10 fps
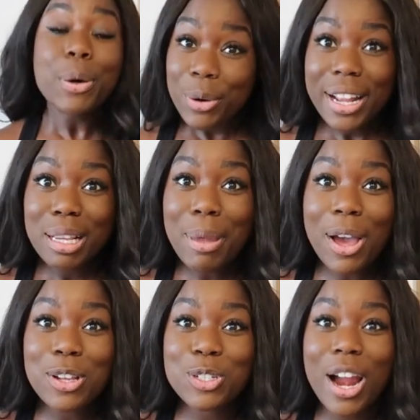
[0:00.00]
But we're getting
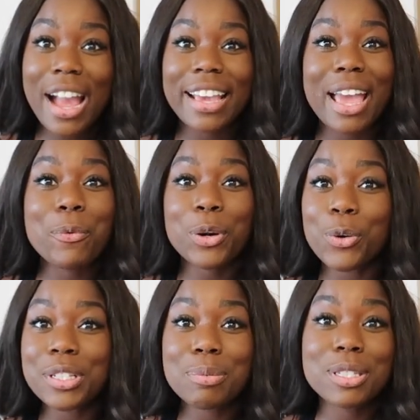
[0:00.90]
back on track and we're
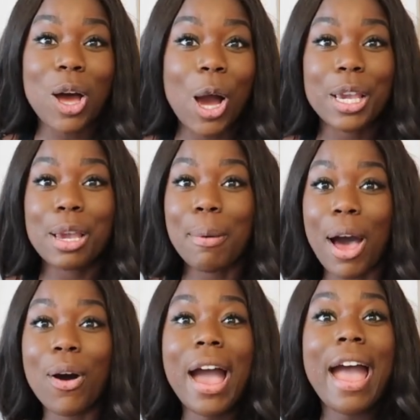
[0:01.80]
going to be talking
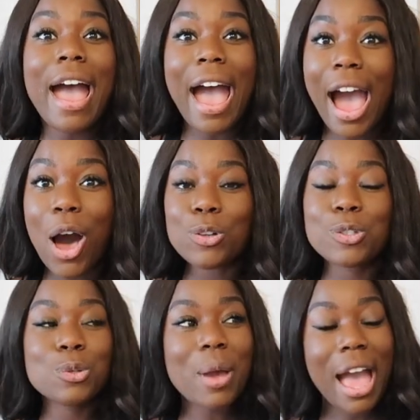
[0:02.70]
about how
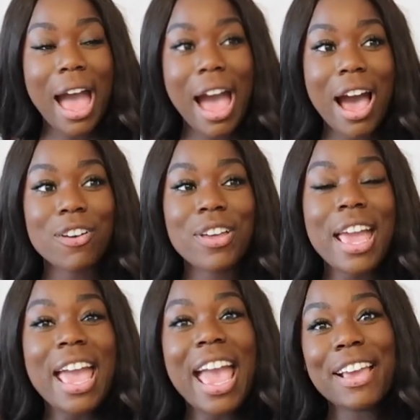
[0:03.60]
to have
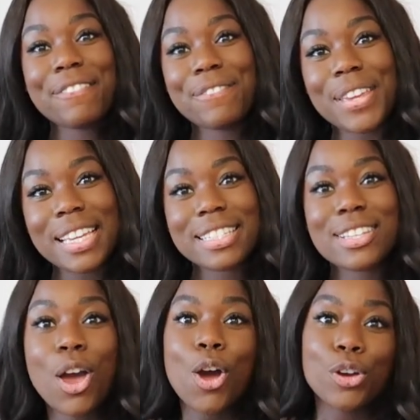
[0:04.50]
a
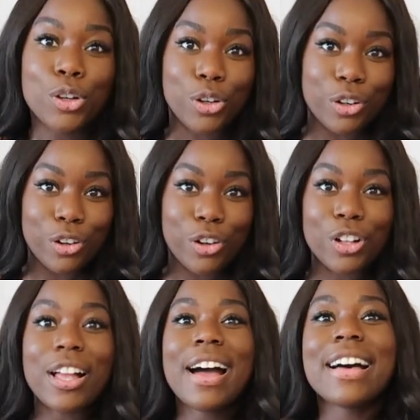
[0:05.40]
fit
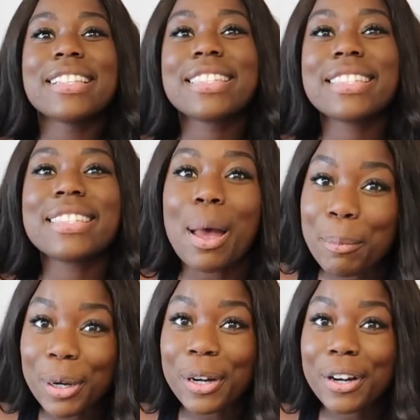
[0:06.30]
girl
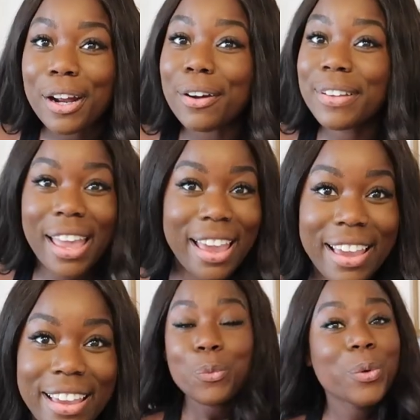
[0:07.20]
summer,
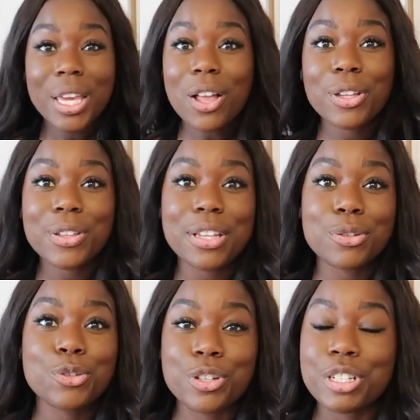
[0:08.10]
okay? We all know that
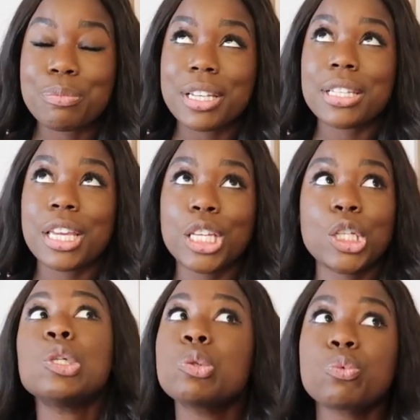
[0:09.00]
nutrition plays a
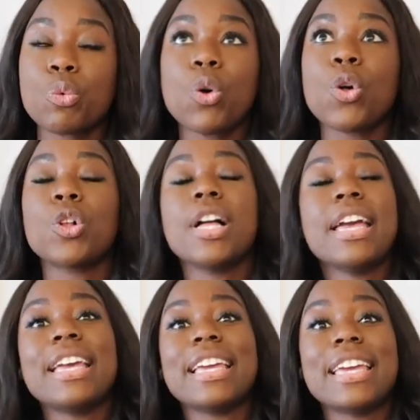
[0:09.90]
huge role
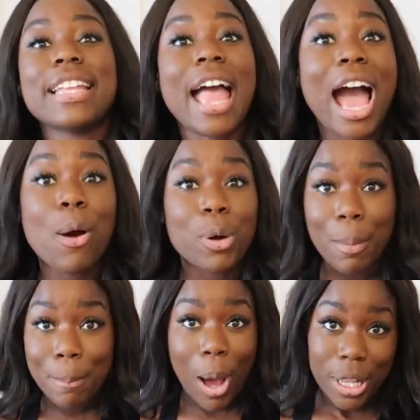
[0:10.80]
in
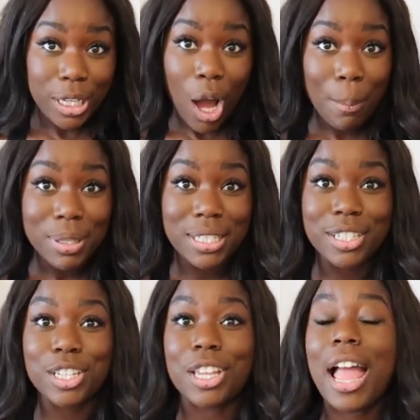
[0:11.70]
our body
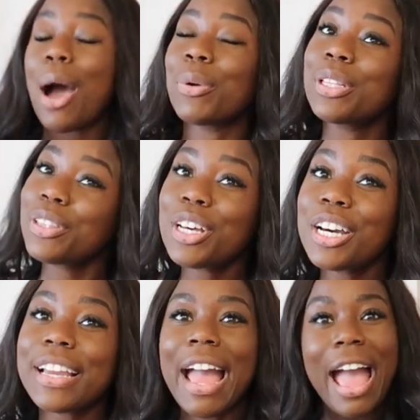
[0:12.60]
composition, how we
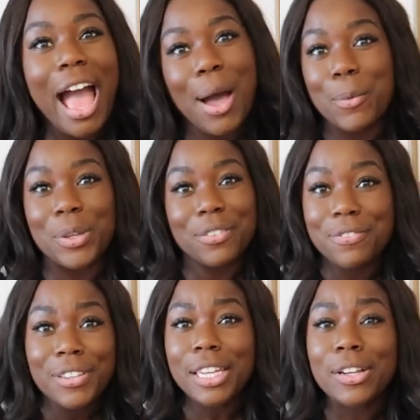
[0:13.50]
look, how we
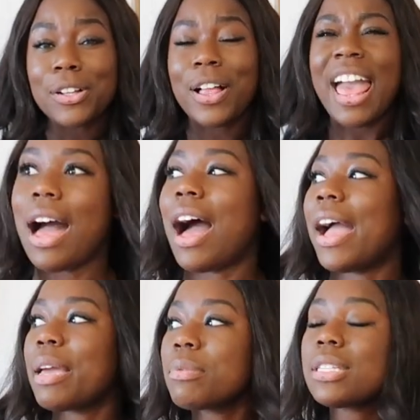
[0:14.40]
feel.
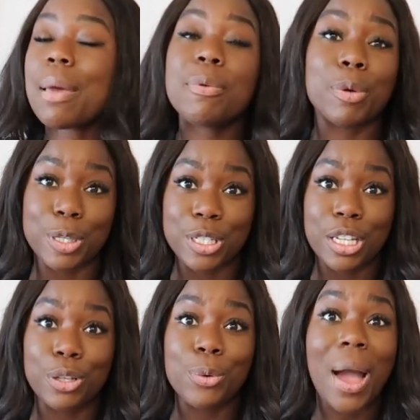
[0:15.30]
I am the type of
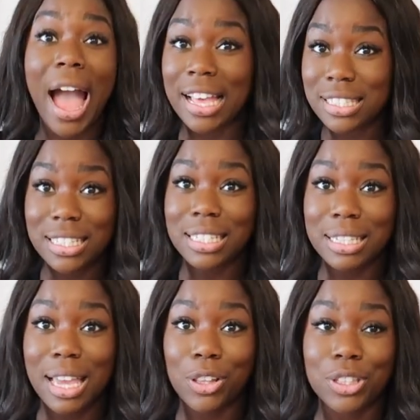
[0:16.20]
person who has to
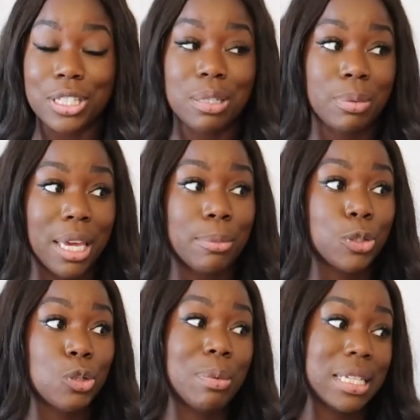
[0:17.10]
eat healthy to be able
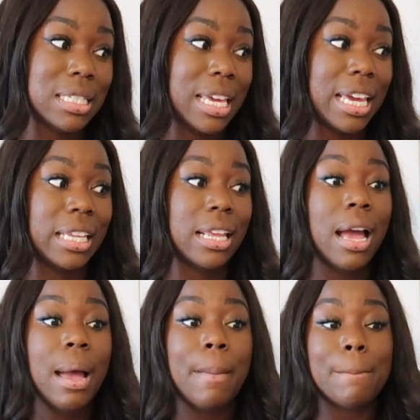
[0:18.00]
to maintain
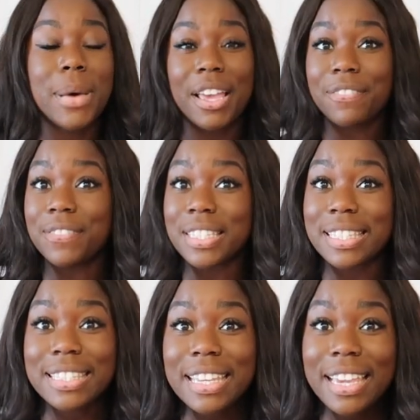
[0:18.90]
my
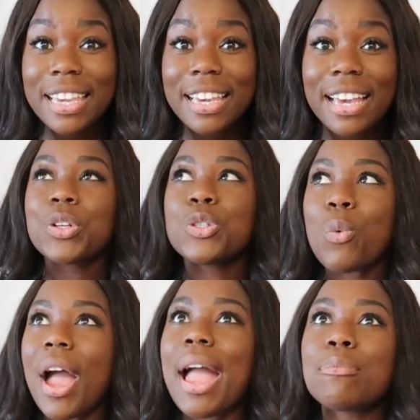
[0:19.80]
physique, which is
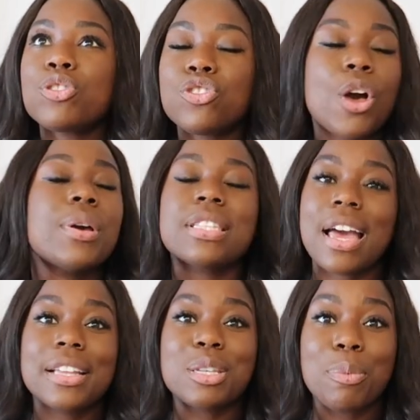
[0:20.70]
why I'm so
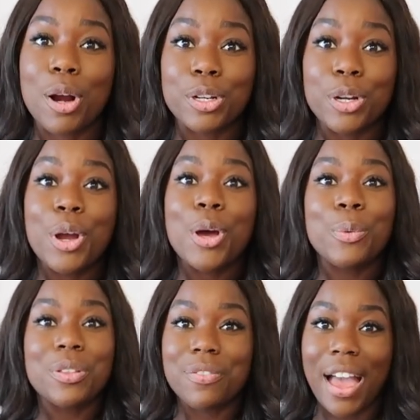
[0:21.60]
excited to partner
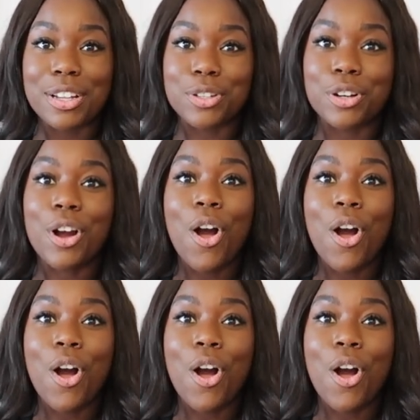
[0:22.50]
with Factor